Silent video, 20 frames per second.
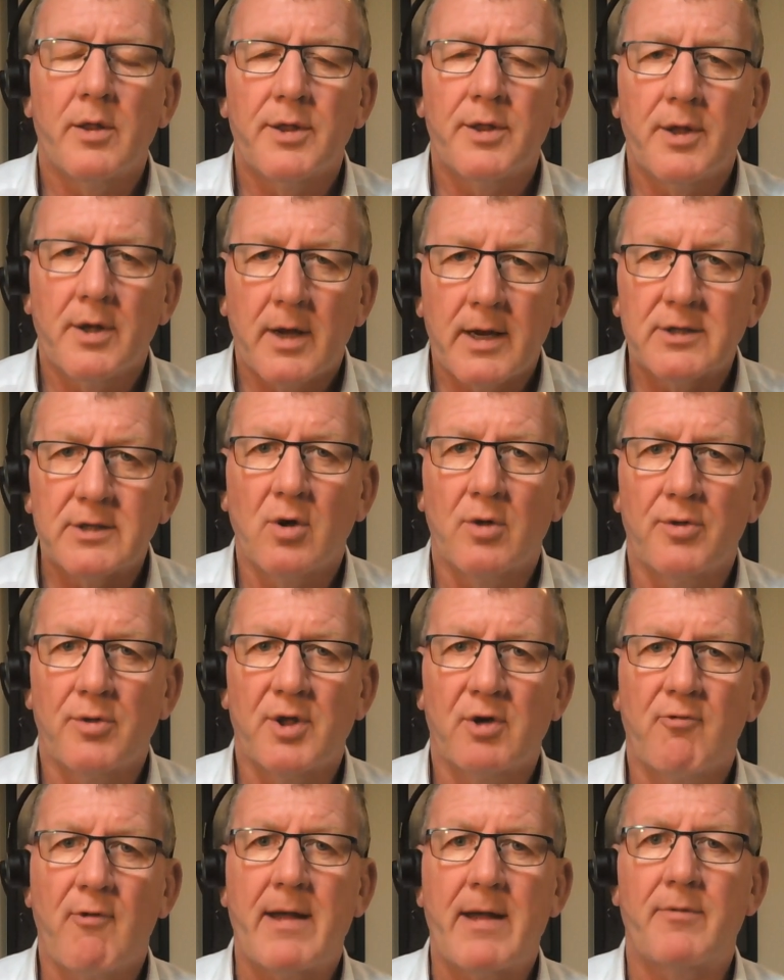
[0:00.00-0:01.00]
that is on the
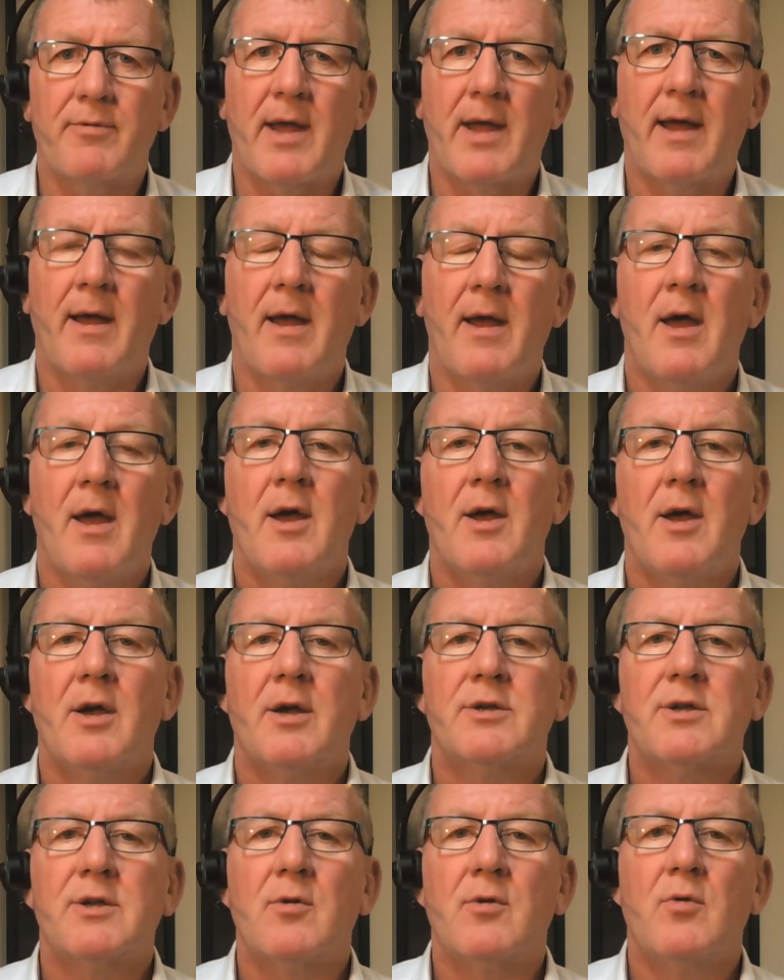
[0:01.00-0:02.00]
ground there.
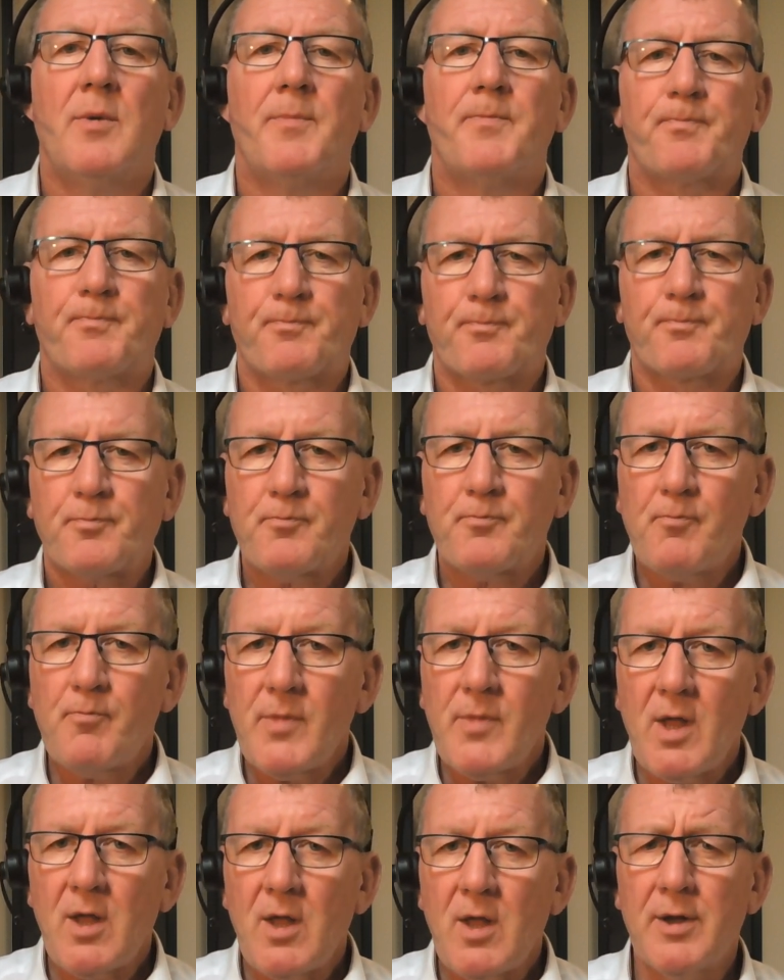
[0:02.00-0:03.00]
So
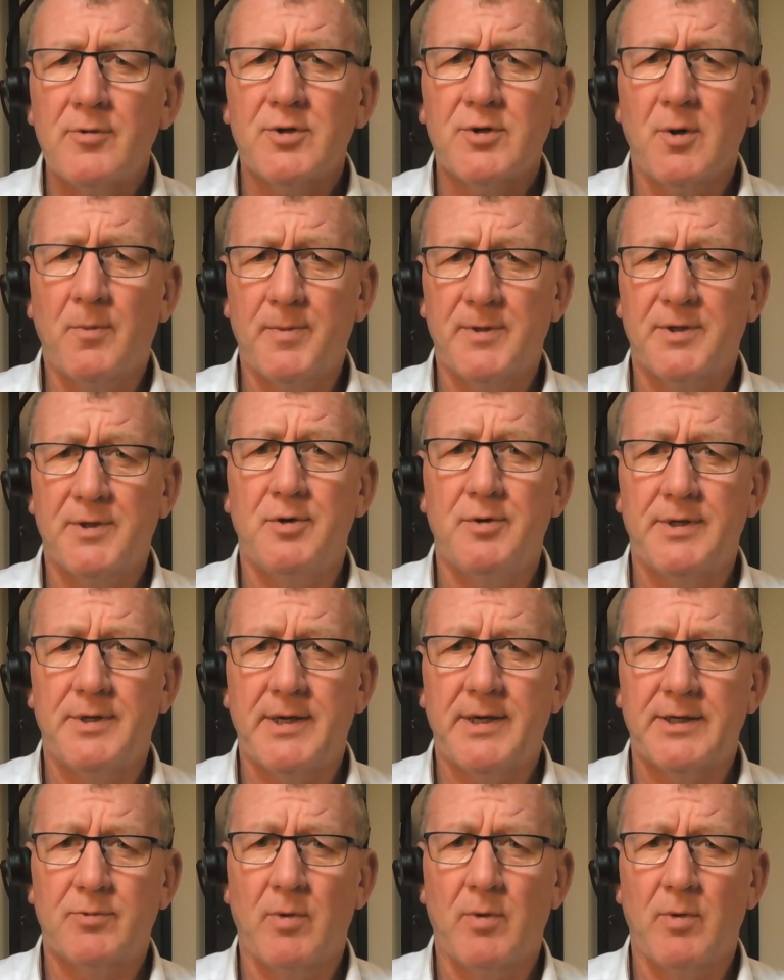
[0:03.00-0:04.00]
those
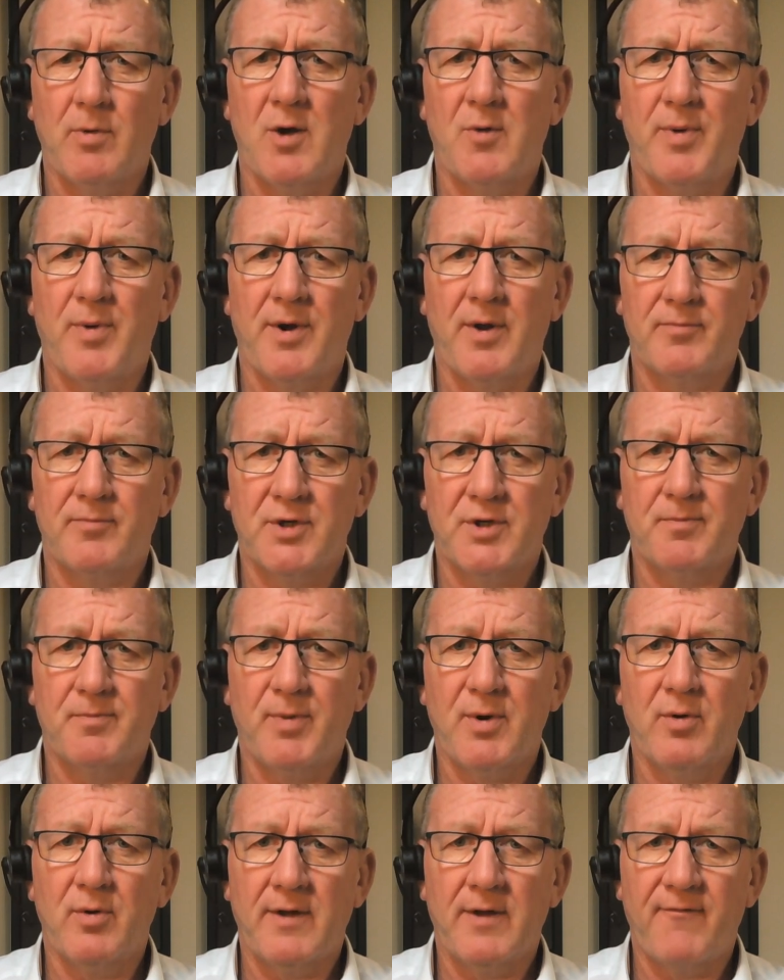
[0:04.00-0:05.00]
opportunities will open up just
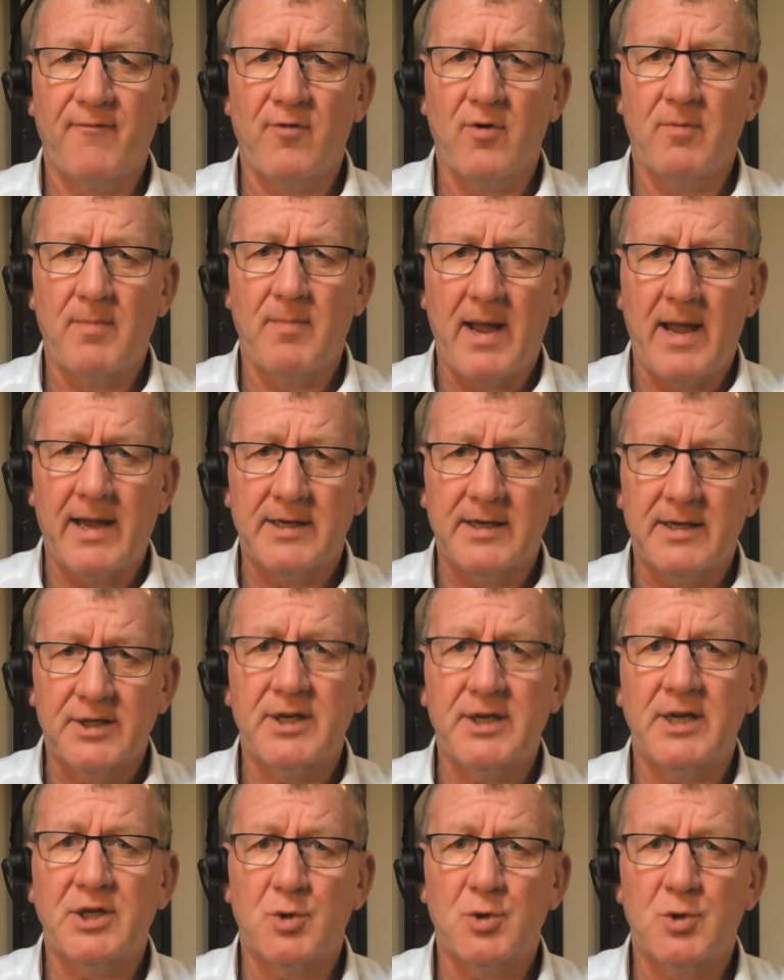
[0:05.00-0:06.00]
purely from a
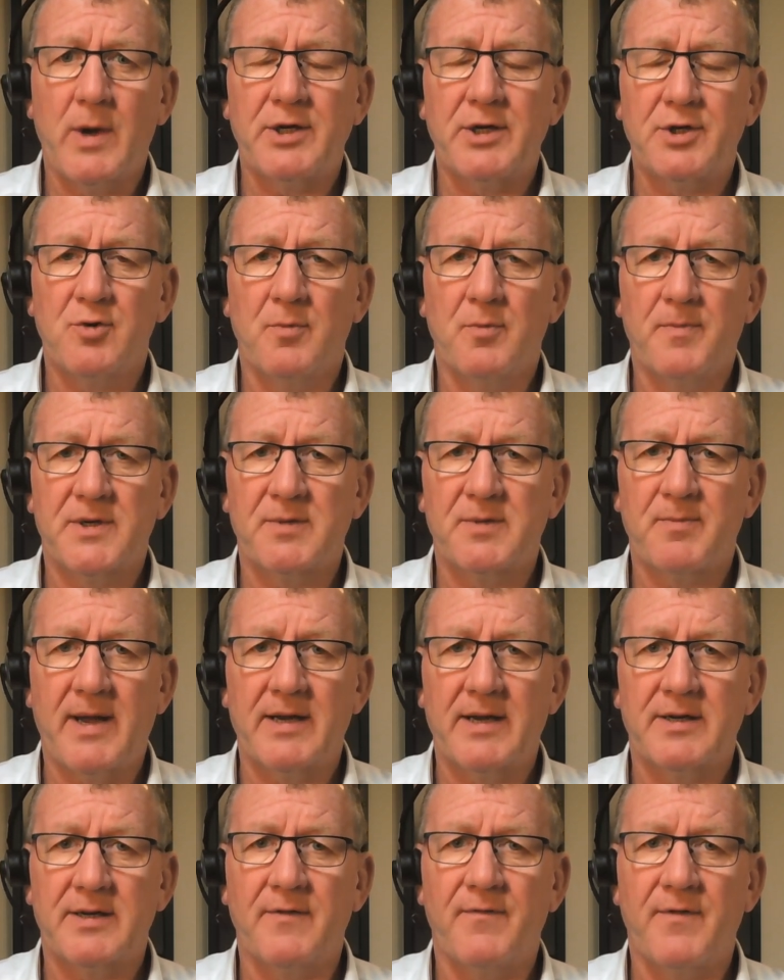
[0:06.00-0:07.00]
situational
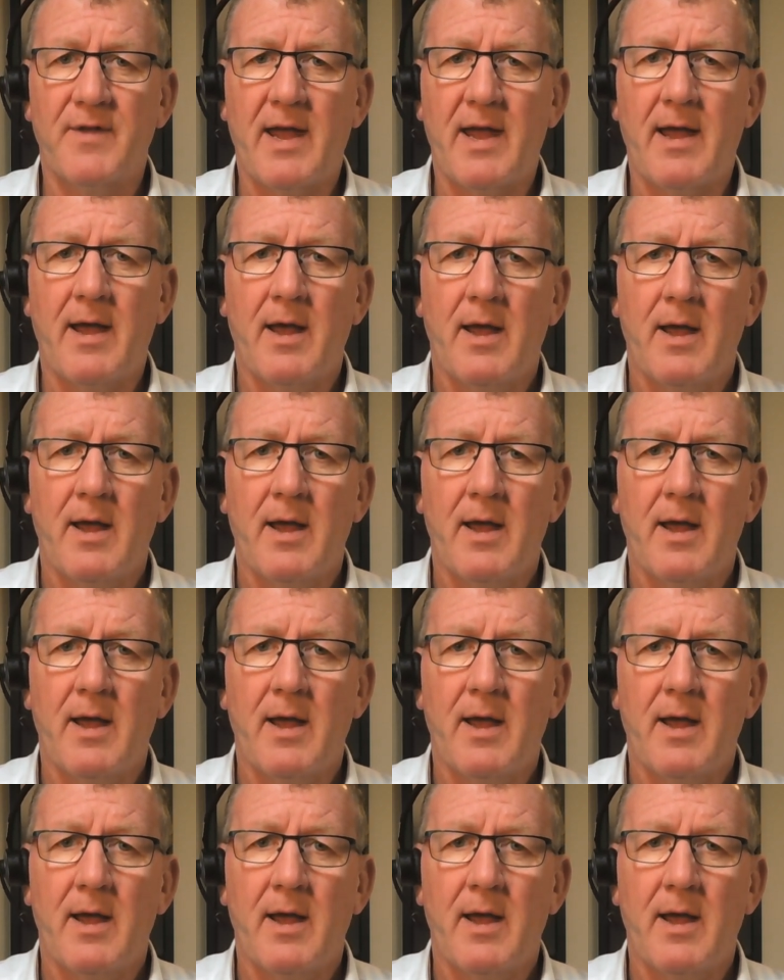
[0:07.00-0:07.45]
perspective there.